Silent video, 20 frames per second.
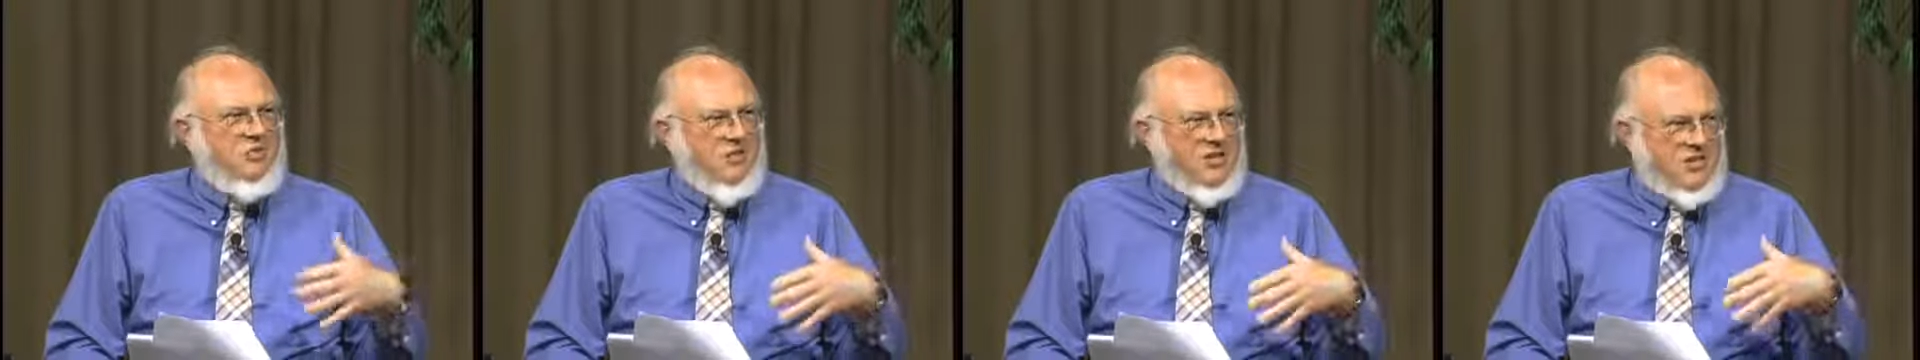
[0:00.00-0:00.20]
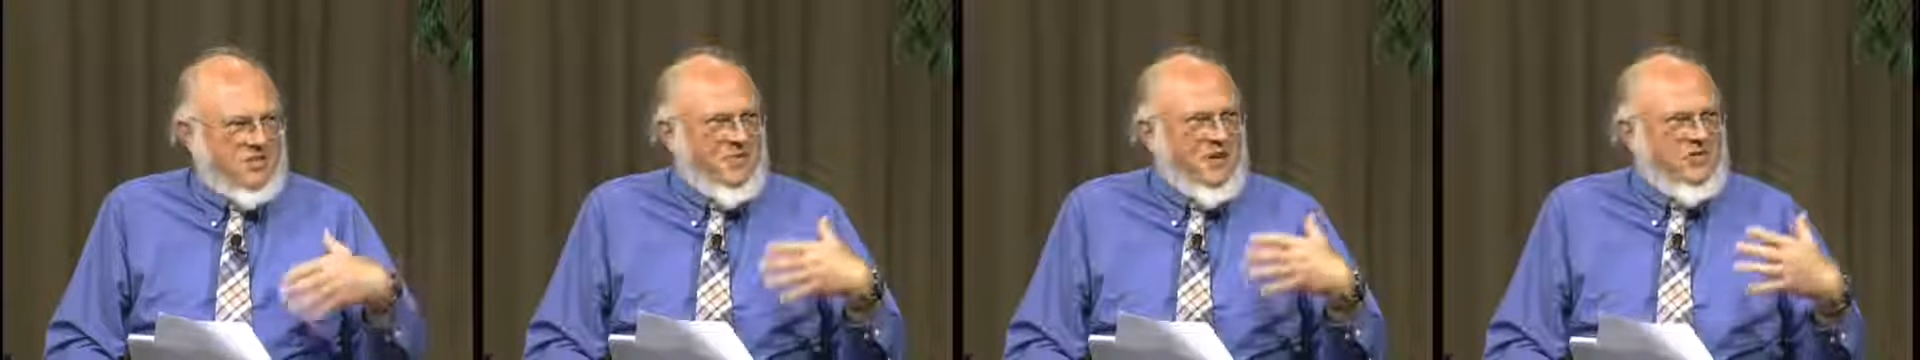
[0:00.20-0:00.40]

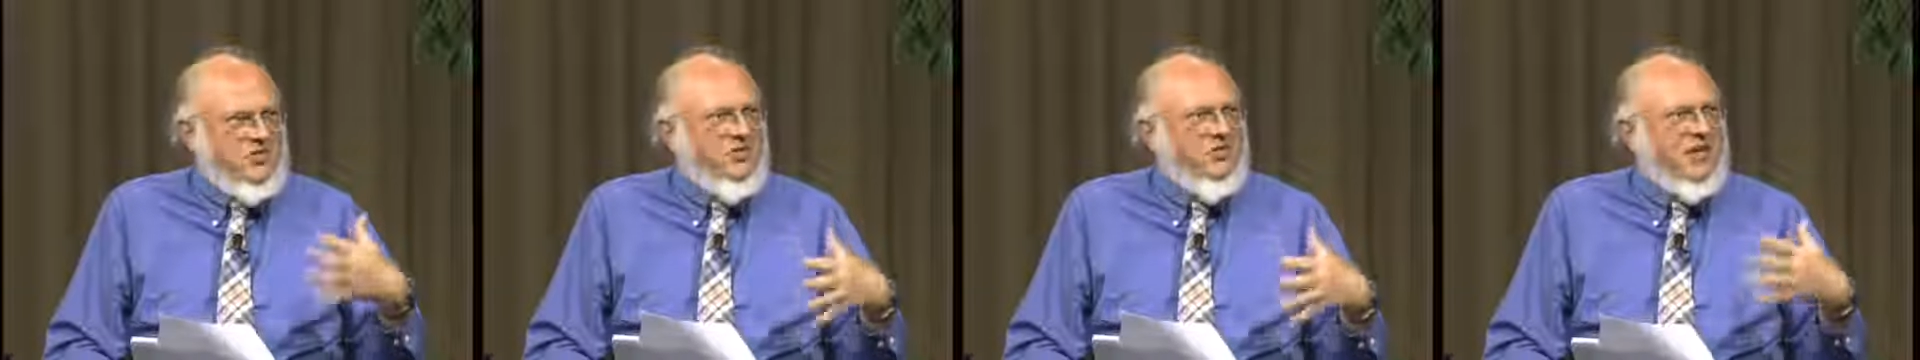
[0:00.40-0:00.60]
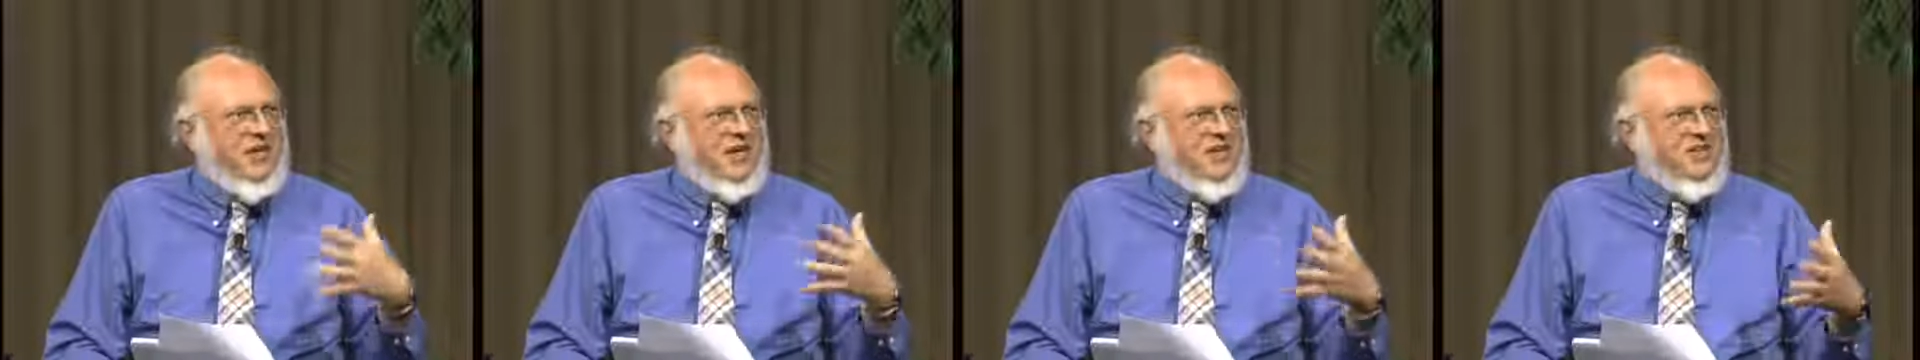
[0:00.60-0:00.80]

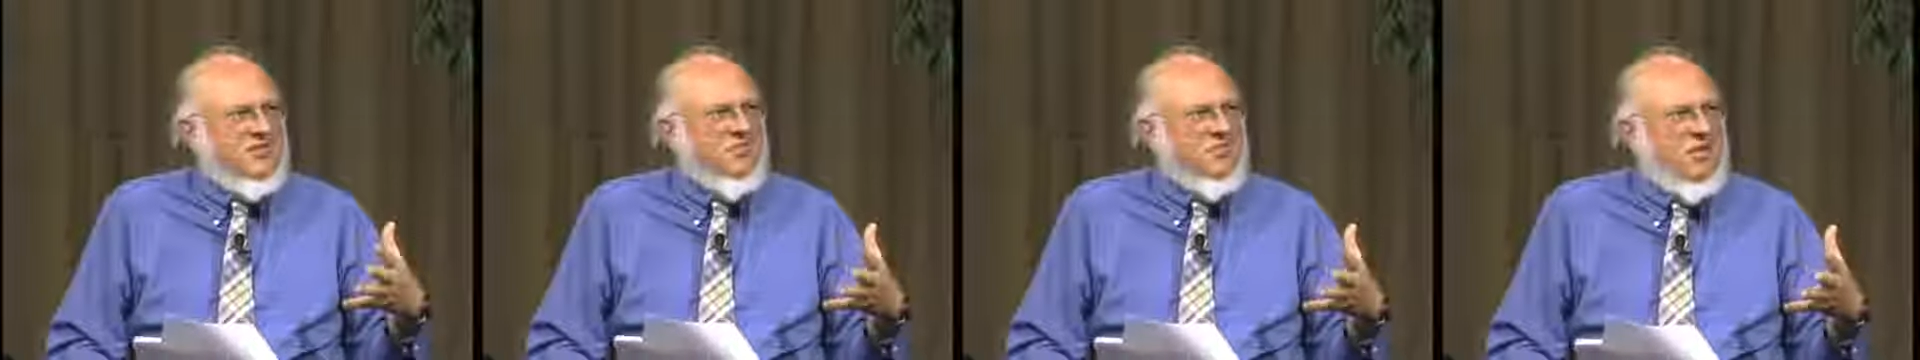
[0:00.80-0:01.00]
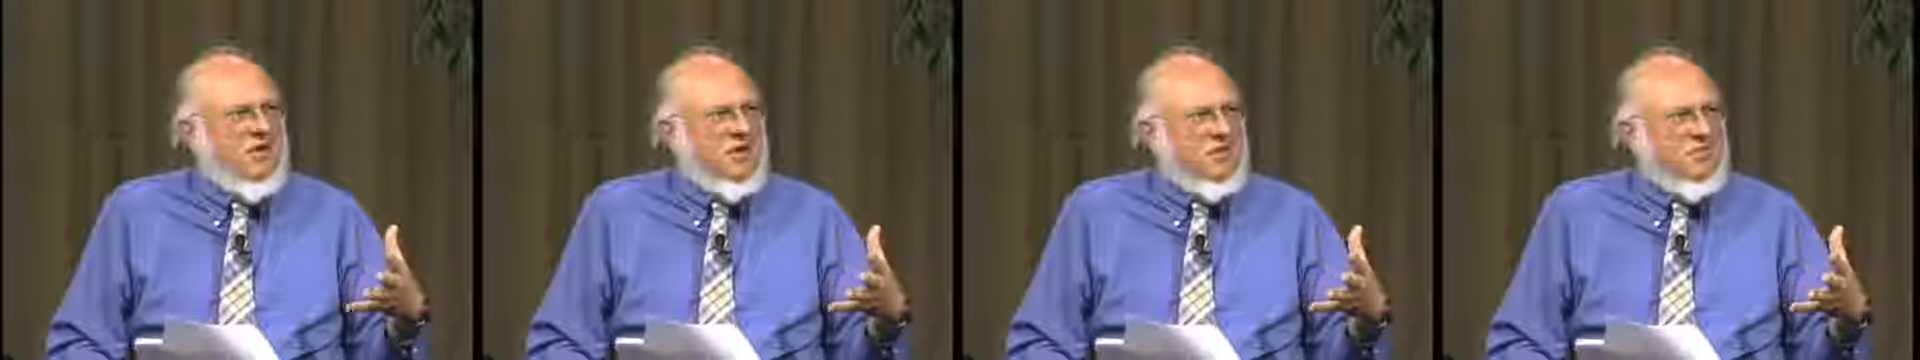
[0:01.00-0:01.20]
especially because
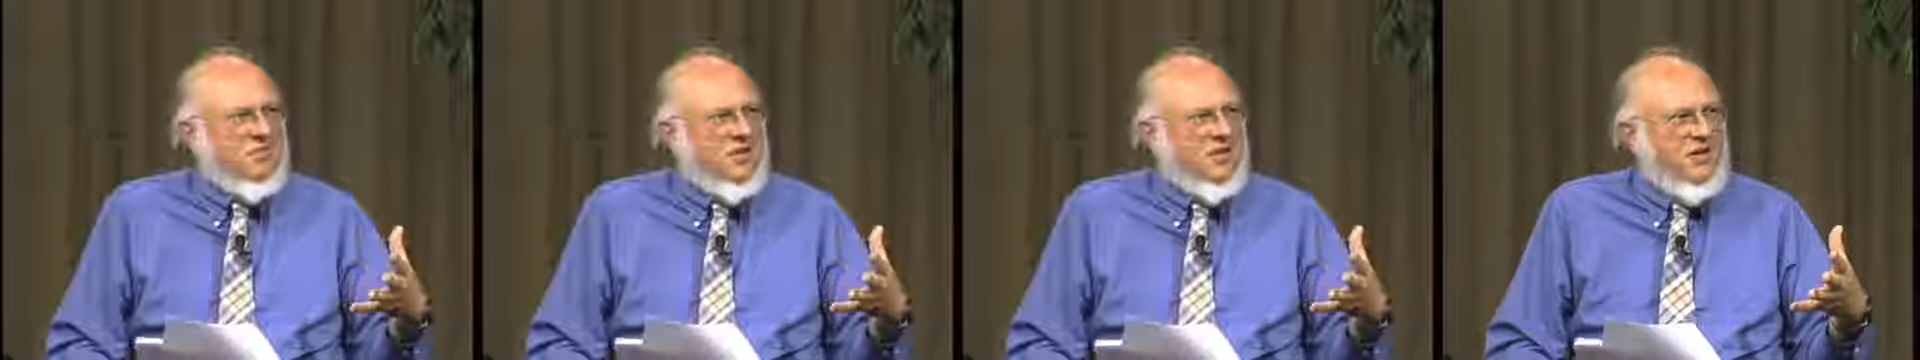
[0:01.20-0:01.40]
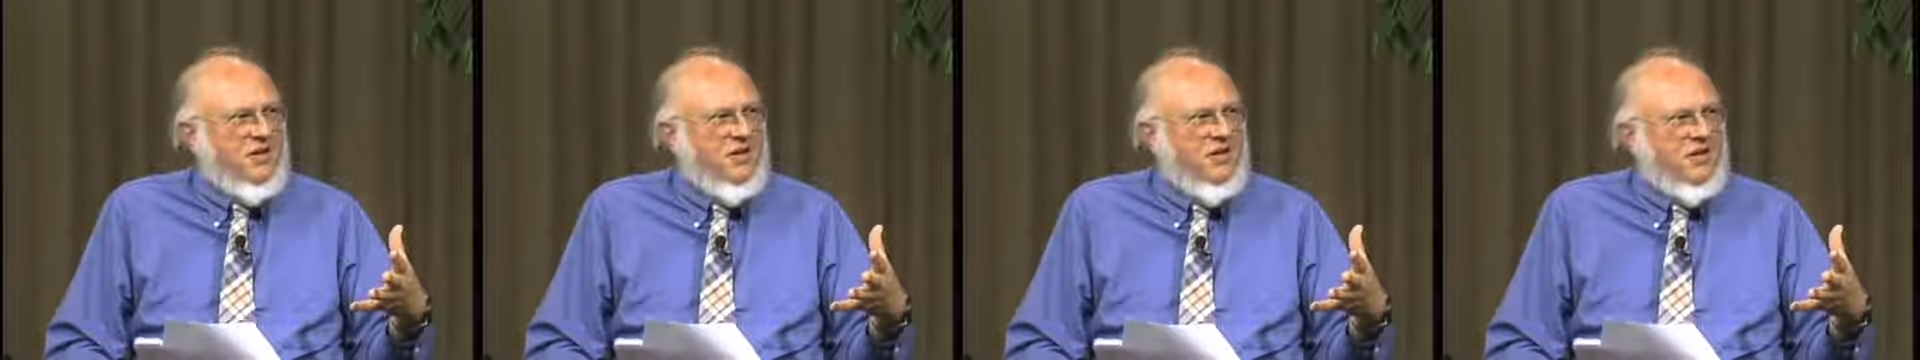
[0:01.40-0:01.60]
of
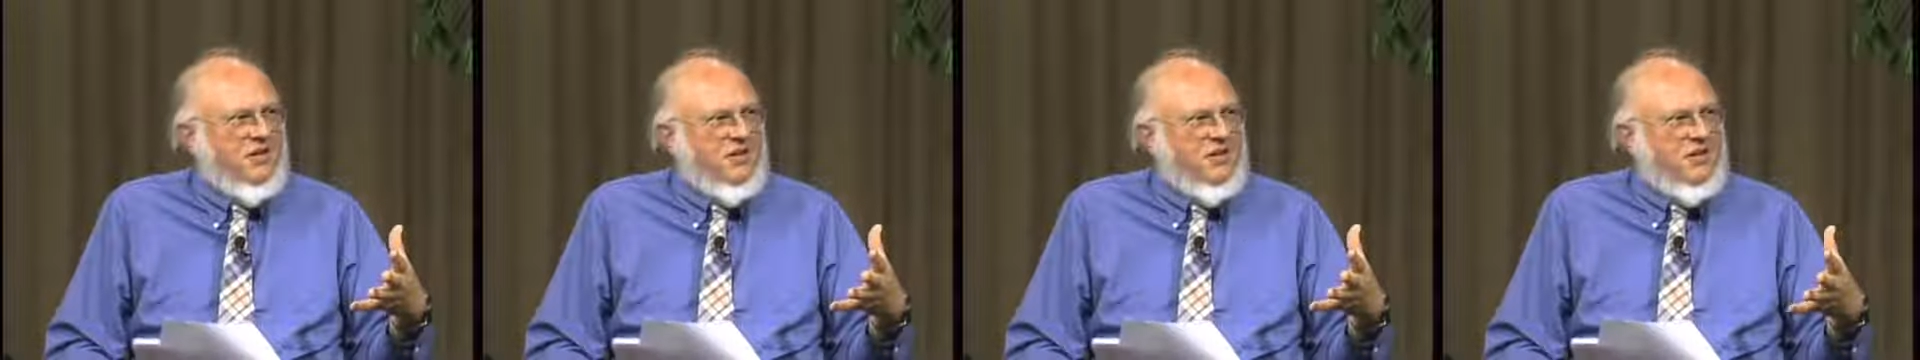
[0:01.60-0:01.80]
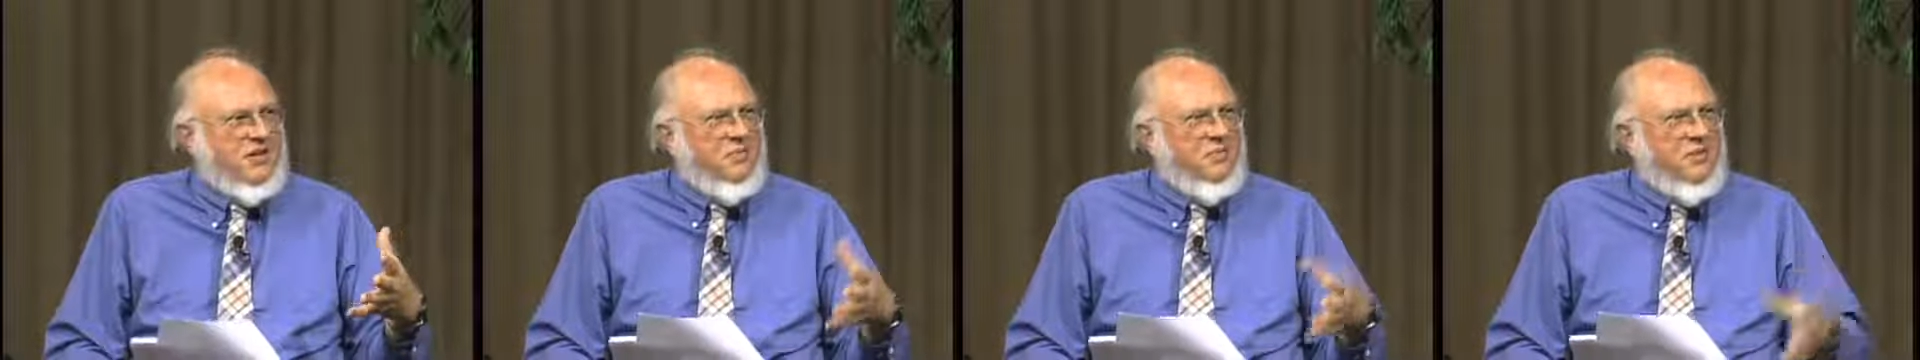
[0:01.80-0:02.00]
multiple
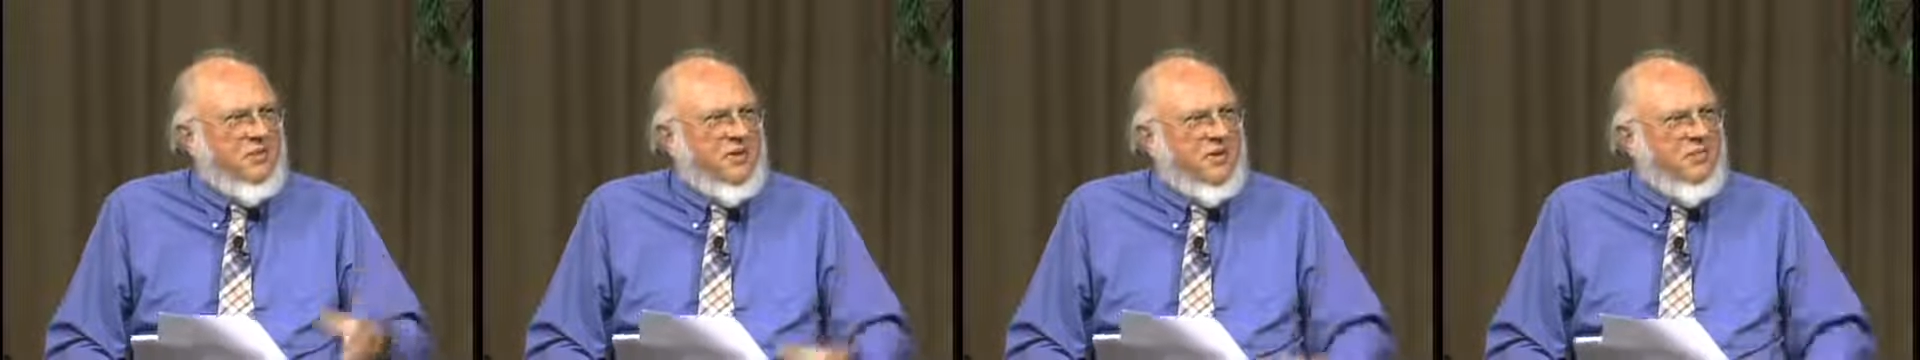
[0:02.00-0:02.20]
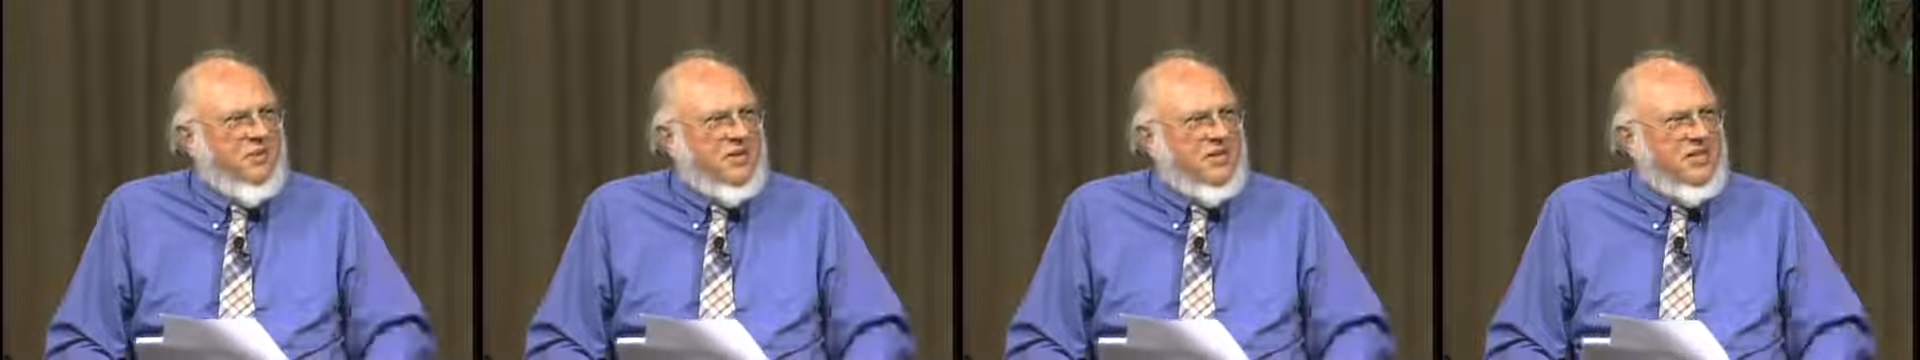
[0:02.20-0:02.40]

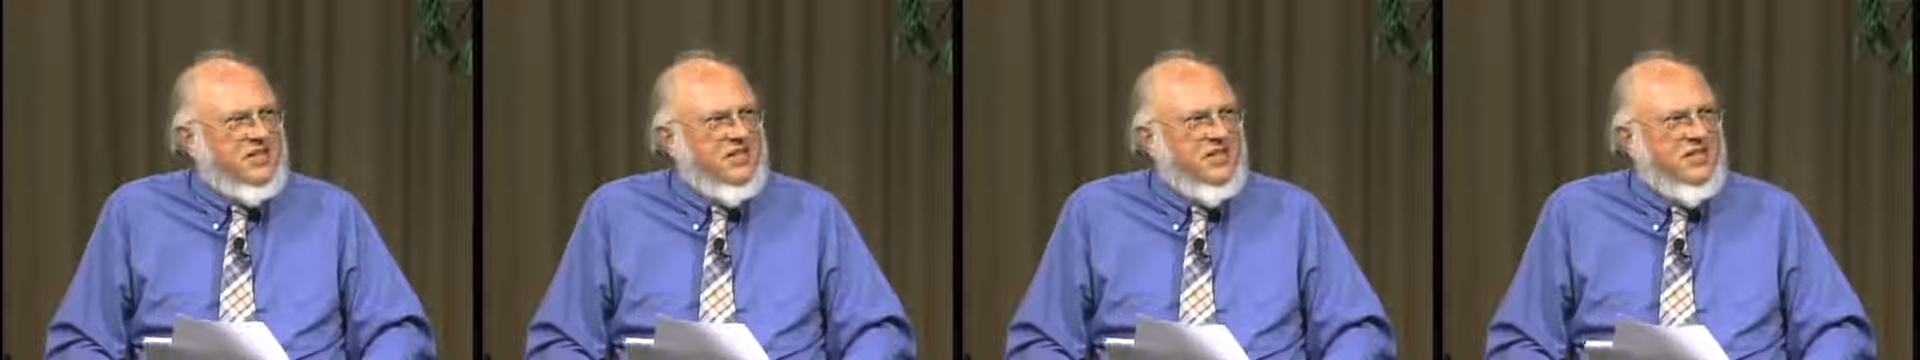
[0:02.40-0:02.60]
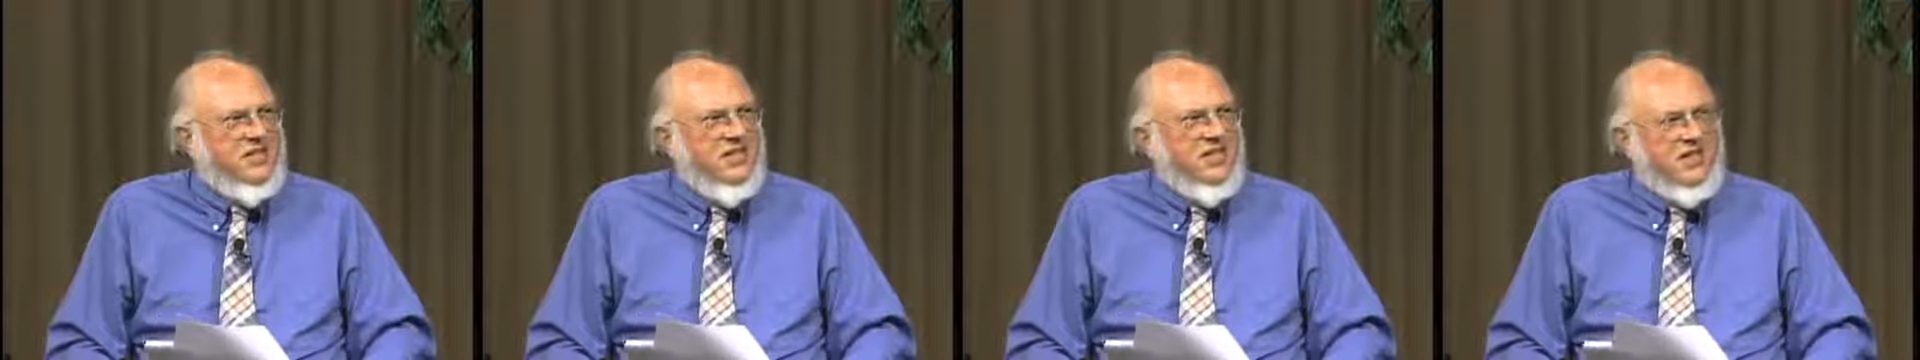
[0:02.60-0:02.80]
deployments.